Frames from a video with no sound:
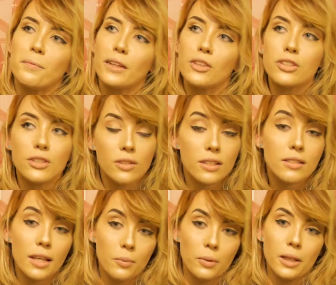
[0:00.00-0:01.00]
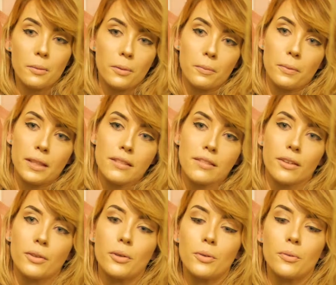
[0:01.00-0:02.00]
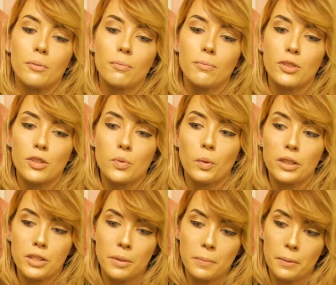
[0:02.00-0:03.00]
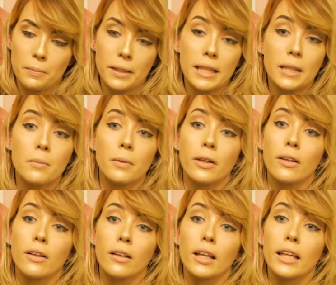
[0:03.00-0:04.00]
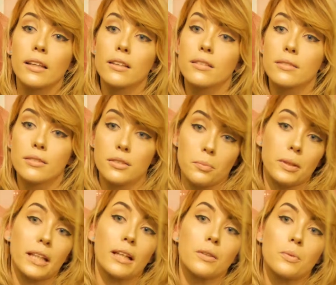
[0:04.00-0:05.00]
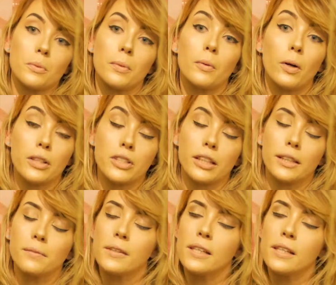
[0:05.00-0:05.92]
You should do the same with your puppets, so just watch the puppet in the mirror like somebody else would be watching it.